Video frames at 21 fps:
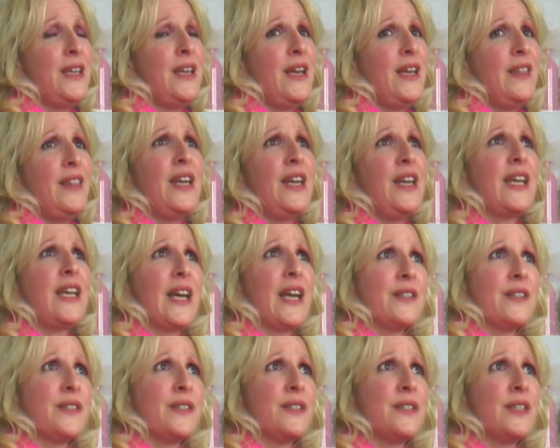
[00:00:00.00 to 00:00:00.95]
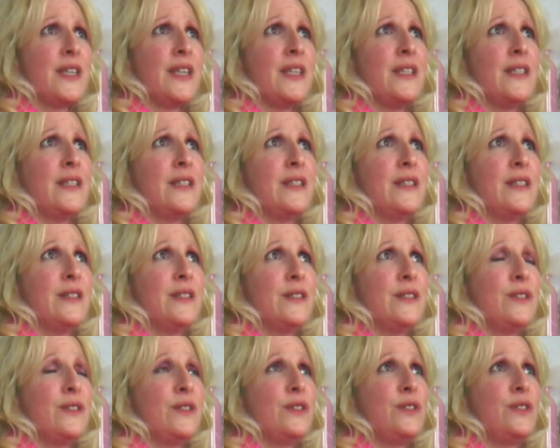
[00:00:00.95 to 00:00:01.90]
then I guess
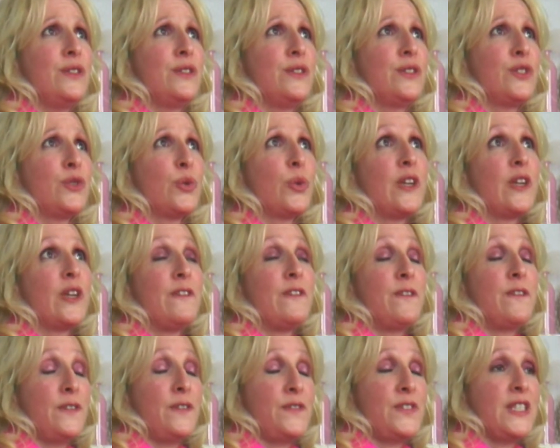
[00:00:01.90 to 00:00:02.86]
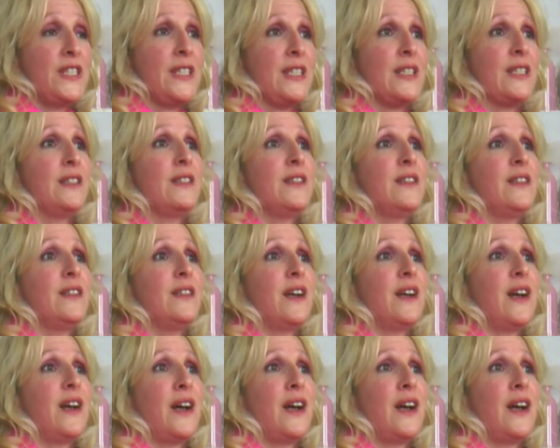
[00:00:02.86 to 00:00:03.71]
in 2015,